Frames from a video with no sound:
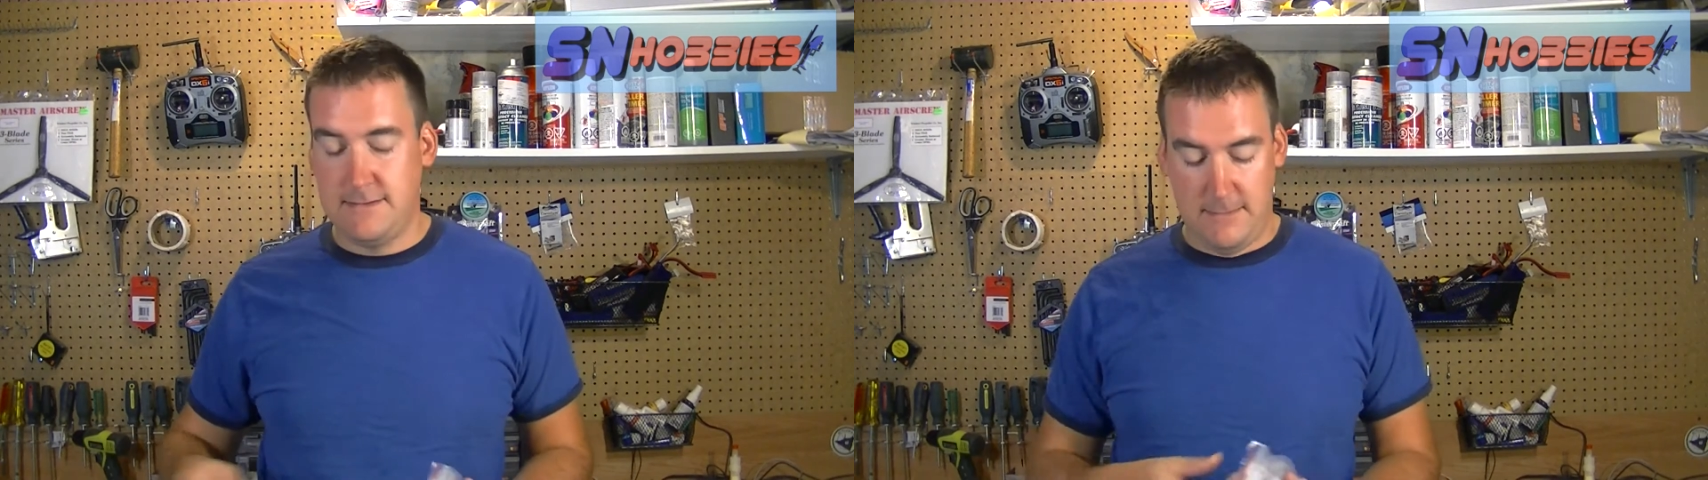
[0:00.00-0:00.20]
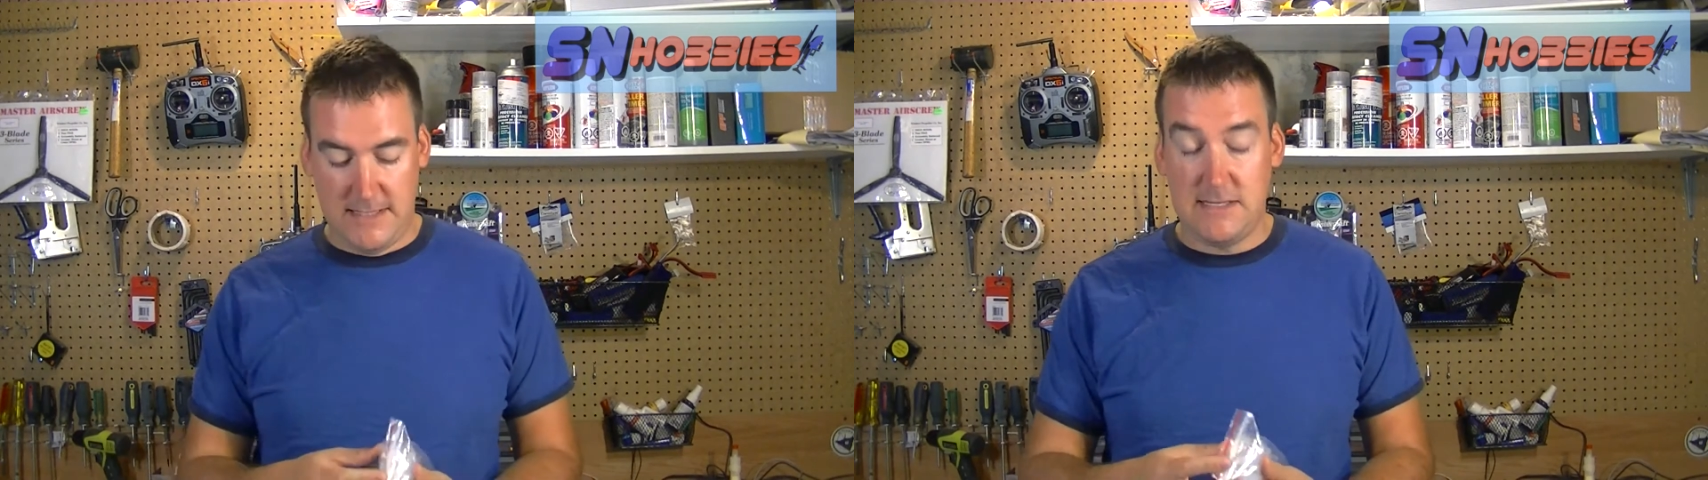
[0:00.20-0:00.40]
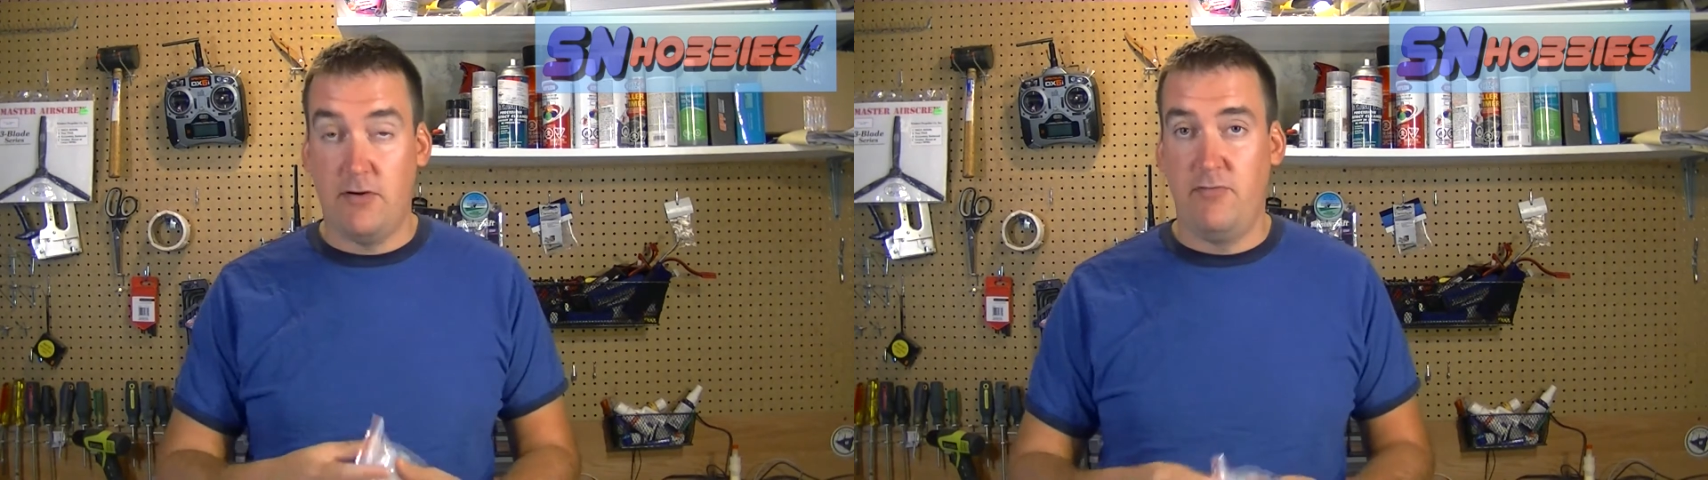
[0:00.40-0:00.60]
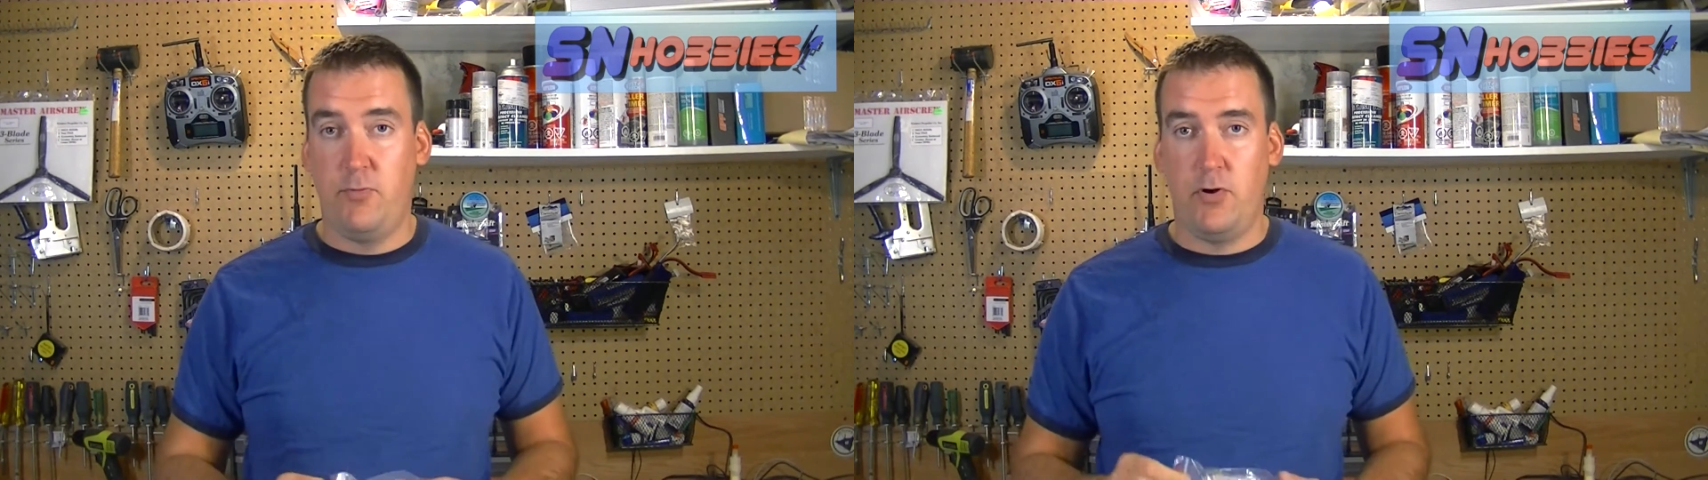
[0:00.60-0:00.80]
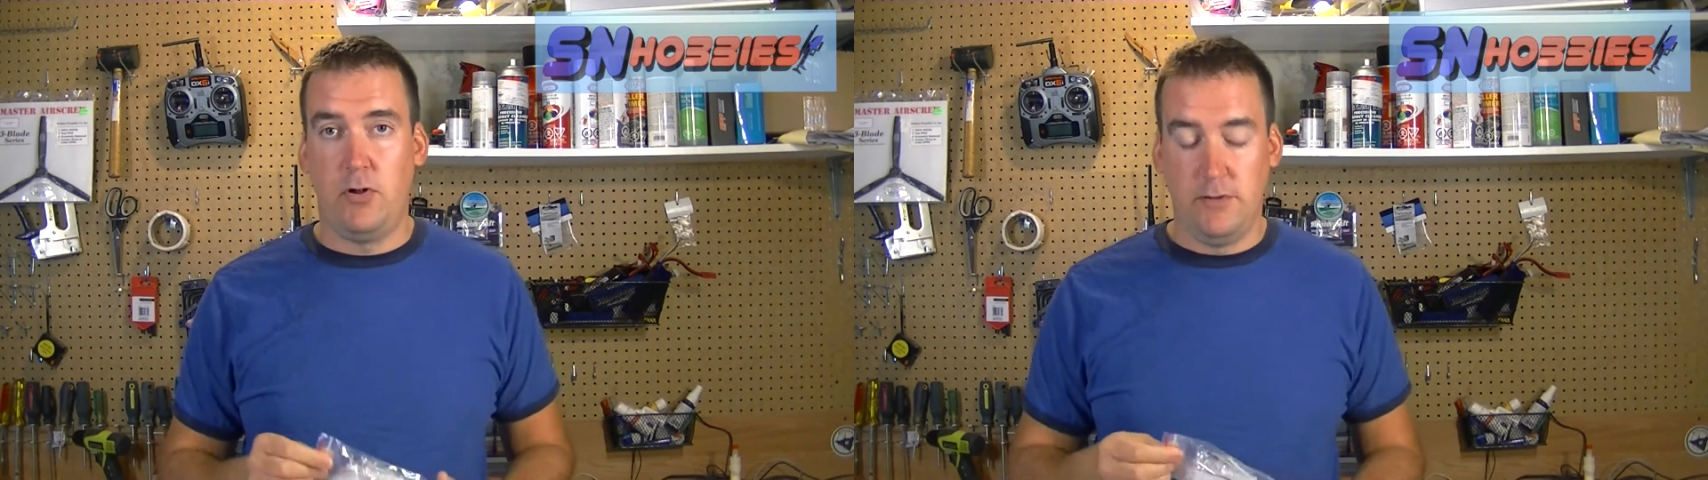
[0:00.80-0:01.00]
That's how I
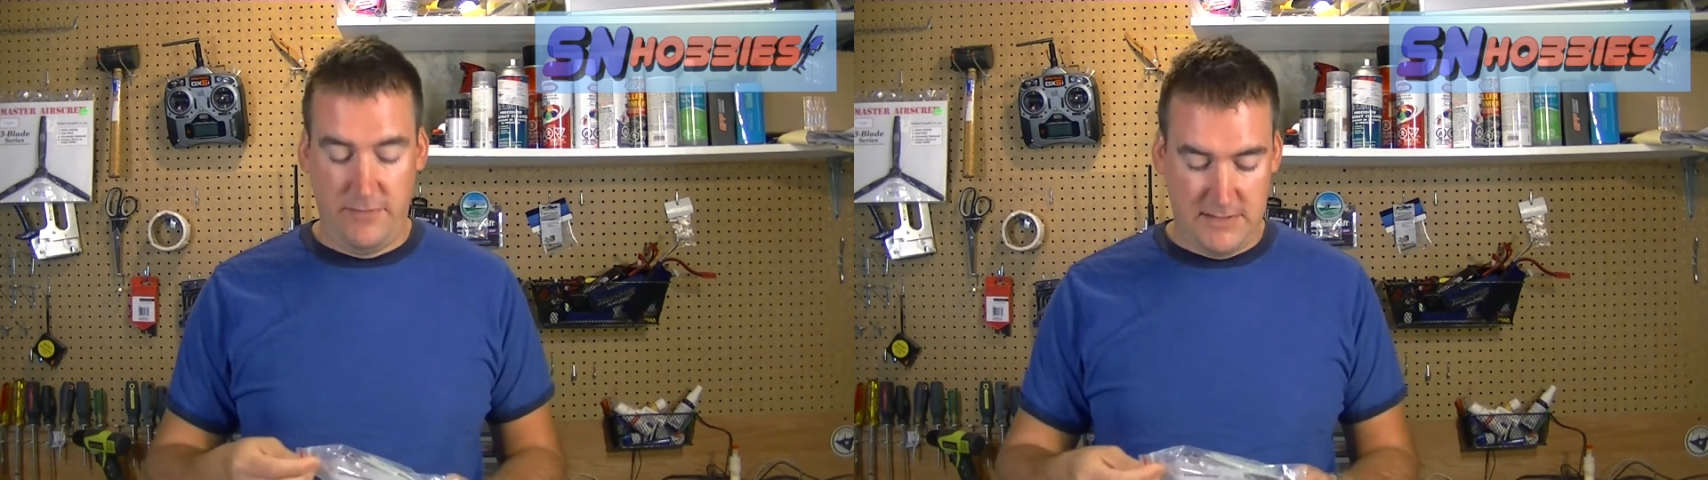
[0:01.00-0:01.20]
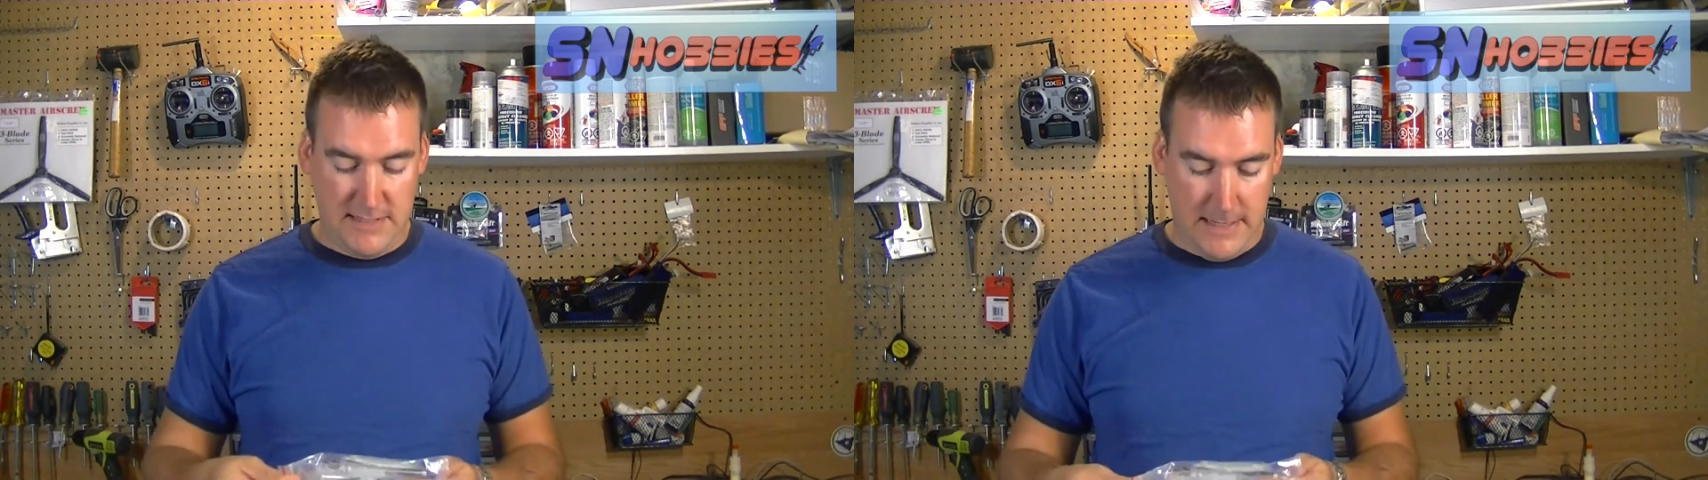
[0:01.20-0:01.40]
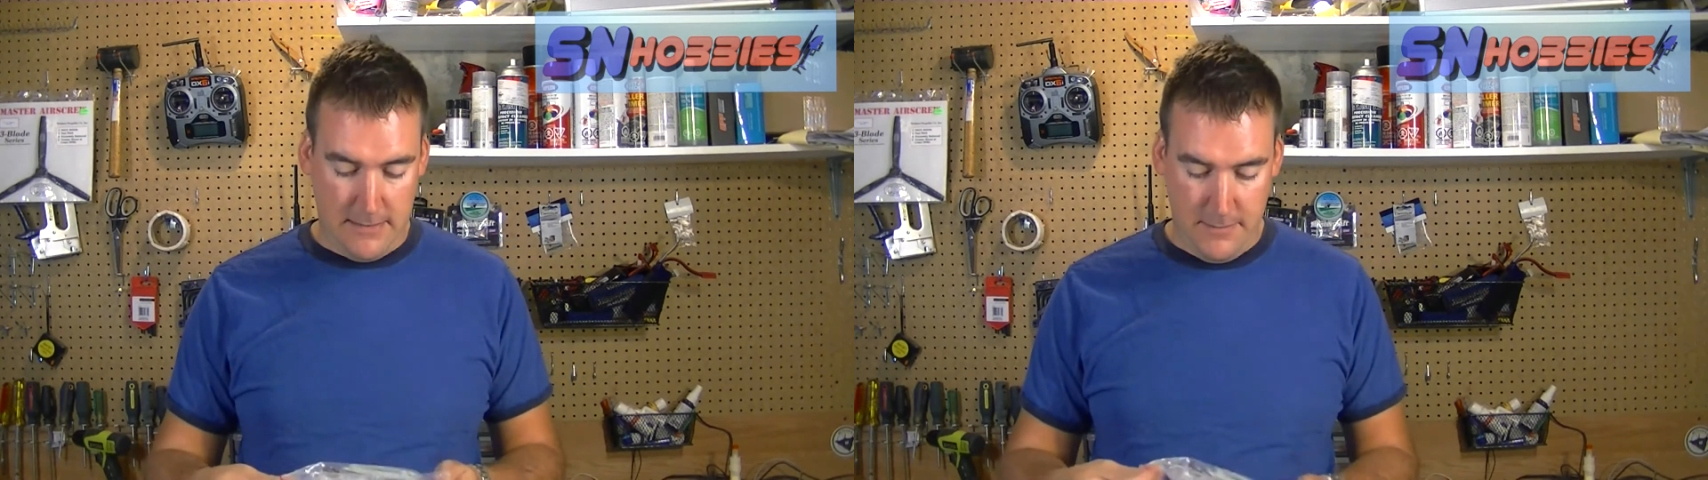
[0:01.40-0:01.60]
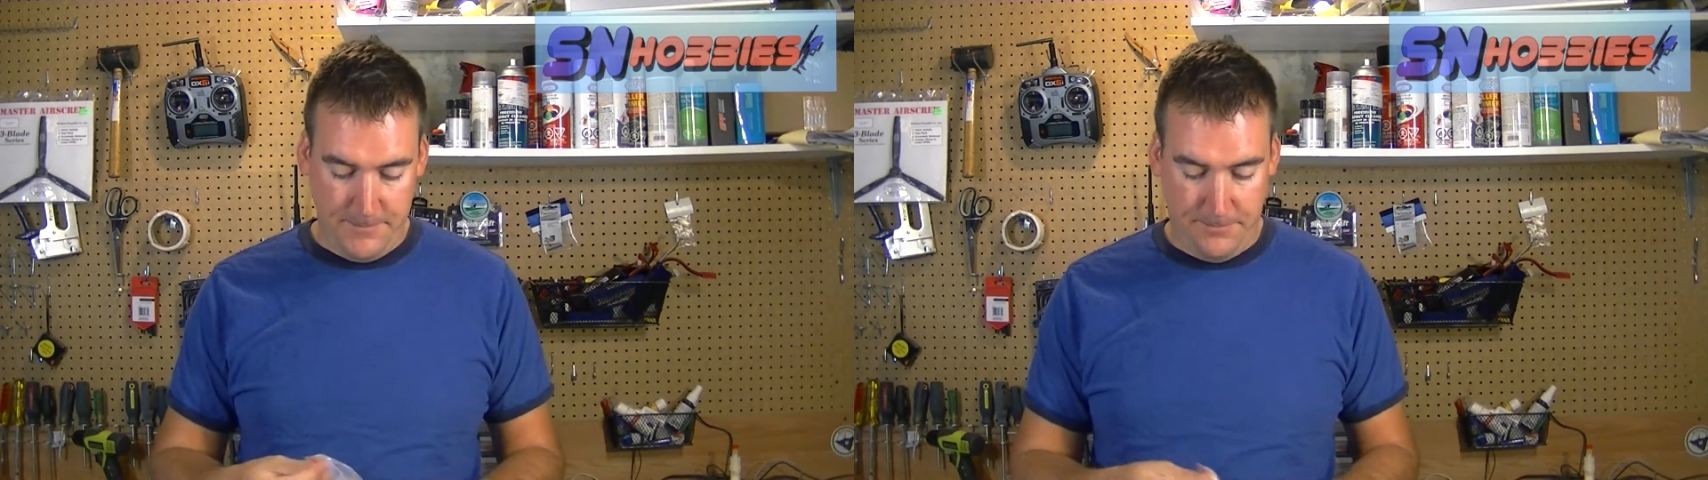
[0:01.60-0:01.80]
put all of these together.